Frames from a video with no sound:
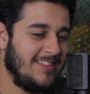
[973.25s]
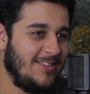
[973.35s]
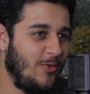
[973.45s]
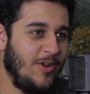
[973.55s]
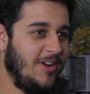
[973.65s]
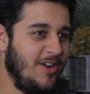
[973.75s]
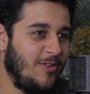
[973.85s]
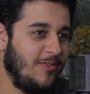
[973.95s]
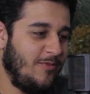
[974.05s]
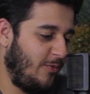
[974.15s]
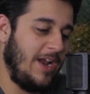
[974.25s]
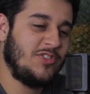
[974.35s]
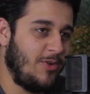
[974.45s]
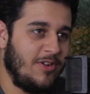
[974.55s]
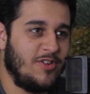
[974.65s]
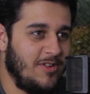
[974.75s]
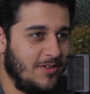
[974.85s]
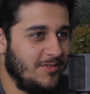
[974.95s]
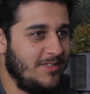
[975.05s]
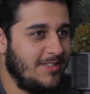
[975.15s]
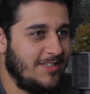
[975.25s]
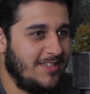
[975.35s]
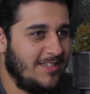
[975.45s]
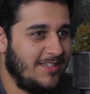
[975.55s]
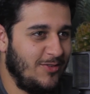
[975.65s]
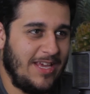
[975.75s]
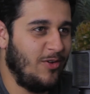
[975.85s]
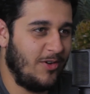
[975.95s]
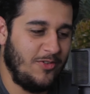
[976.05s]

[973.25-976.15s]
where are you gonna go? Restaurants are closed. You can't go to